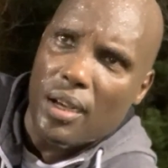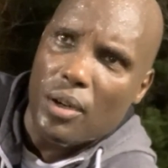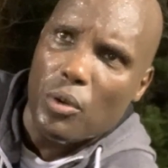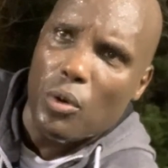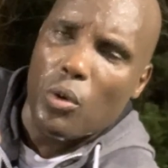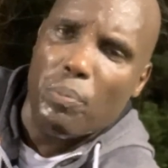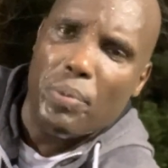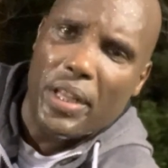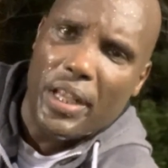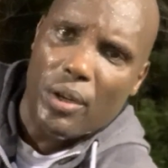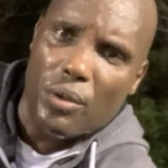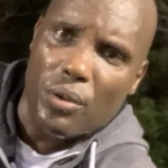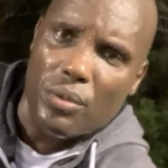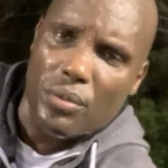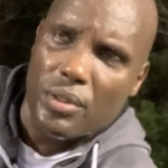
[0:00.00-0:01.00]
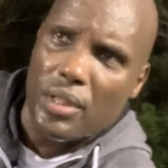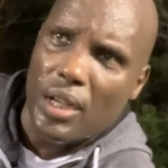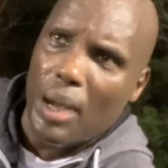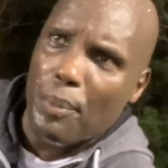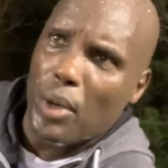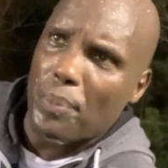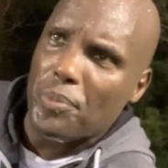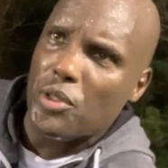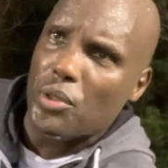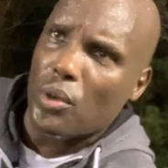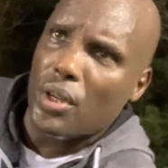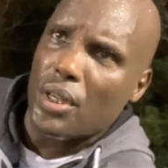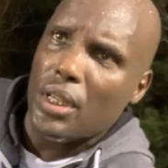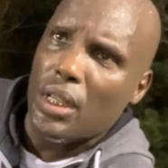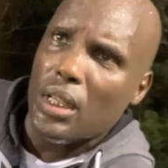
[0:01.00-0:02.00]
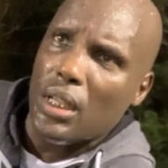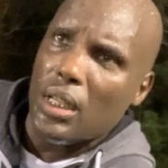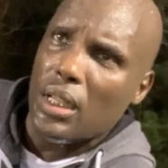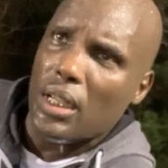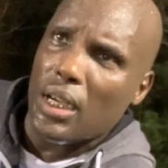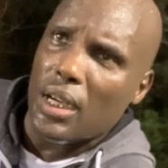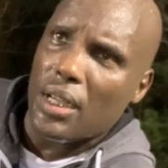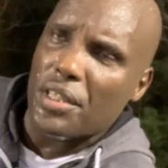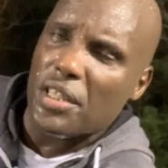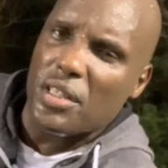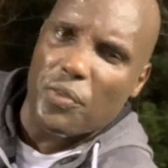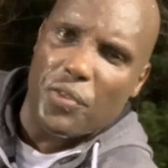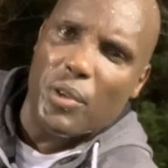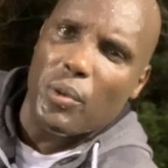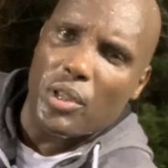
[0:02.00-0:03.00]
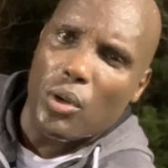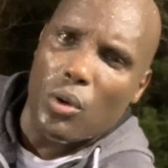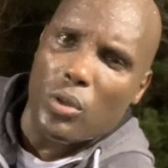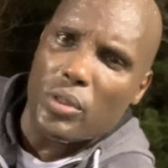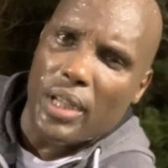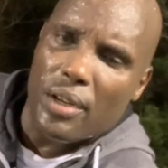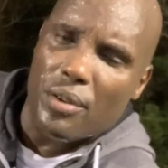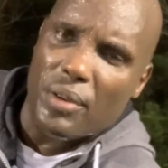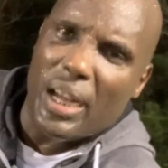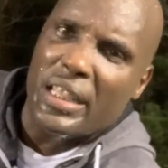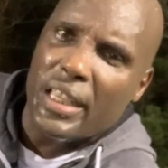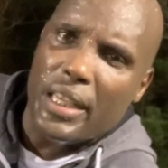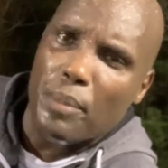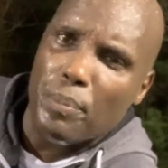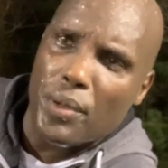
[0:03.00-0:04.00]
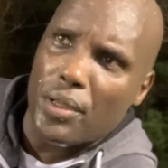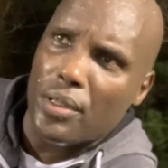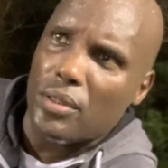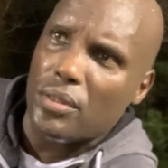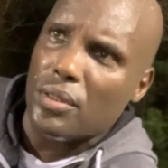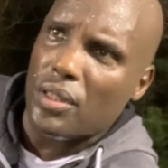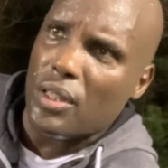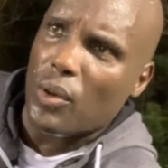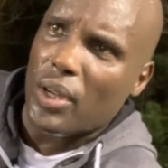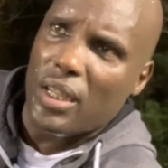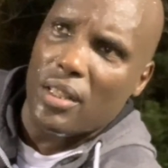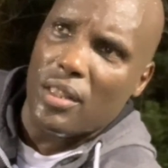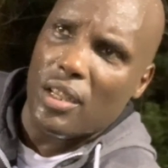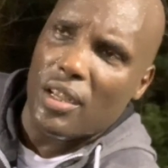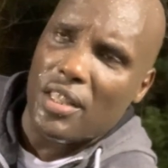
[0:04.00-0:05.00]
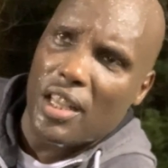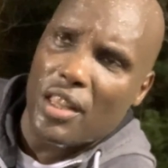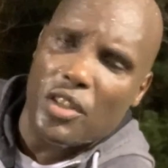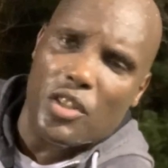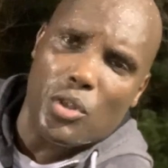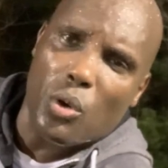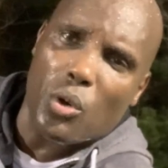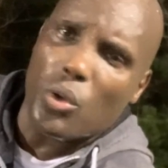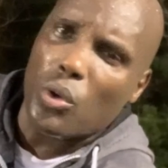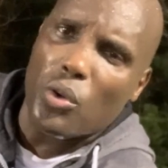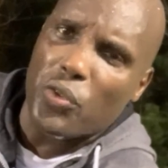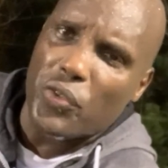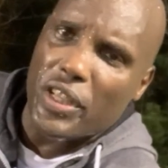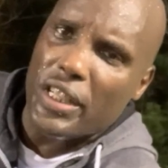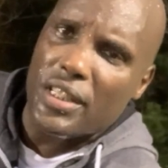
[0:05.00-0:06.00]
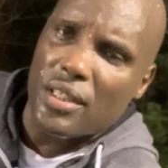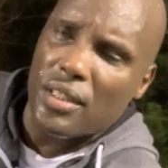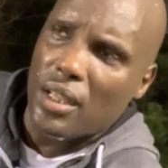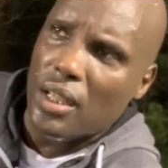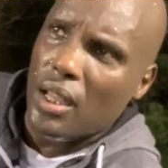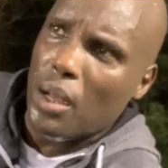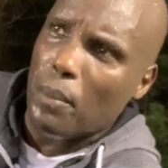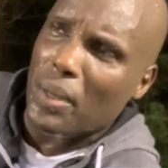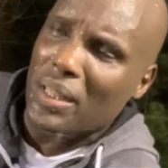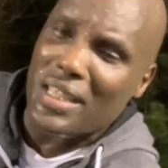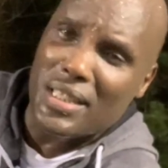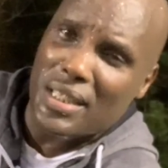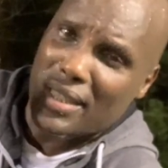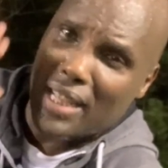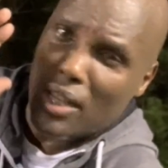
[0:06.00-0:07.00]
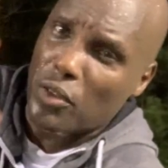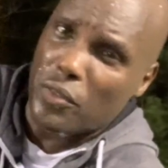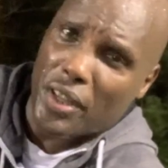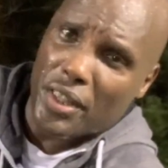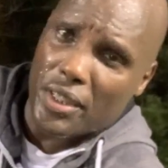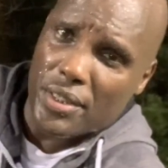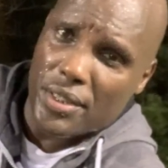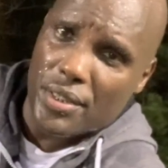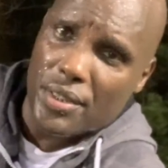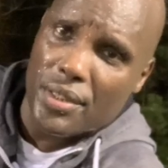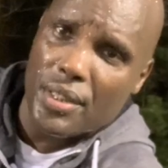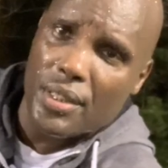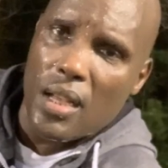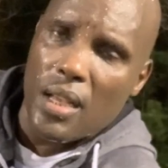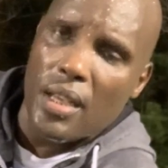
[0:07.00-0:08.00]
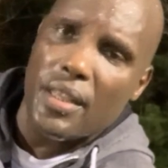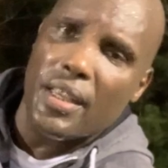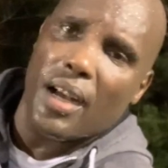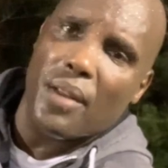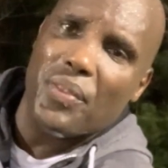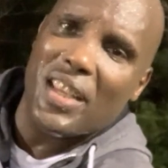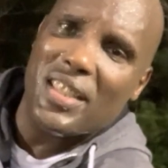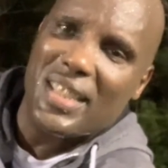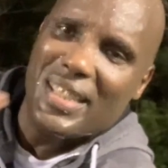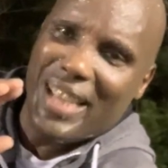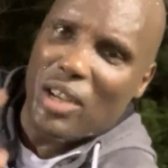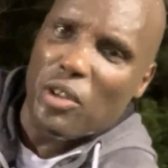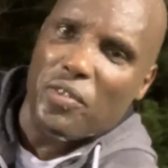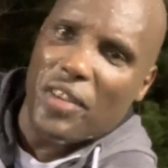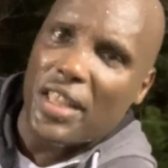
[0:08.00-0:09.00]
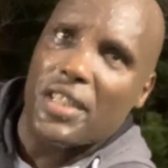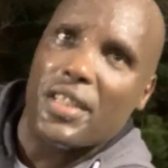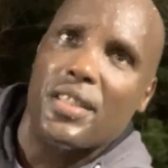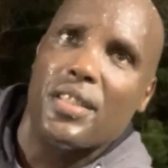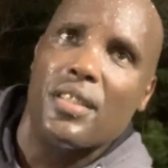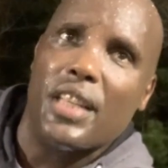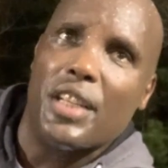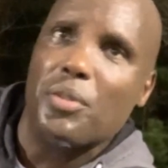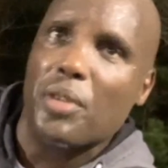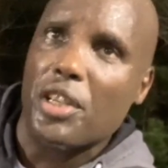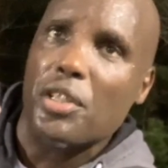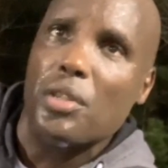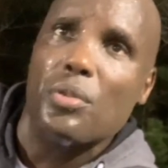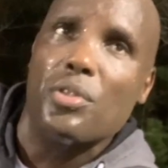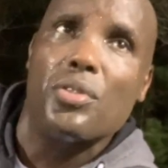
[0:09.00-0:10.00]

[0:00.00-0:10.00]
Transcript: Google Play or Apple App Store, there's a free one called Runkeeper. The other one is called Google Fit. But there's a ton of others. Yeah, there's a ton of others that you can use.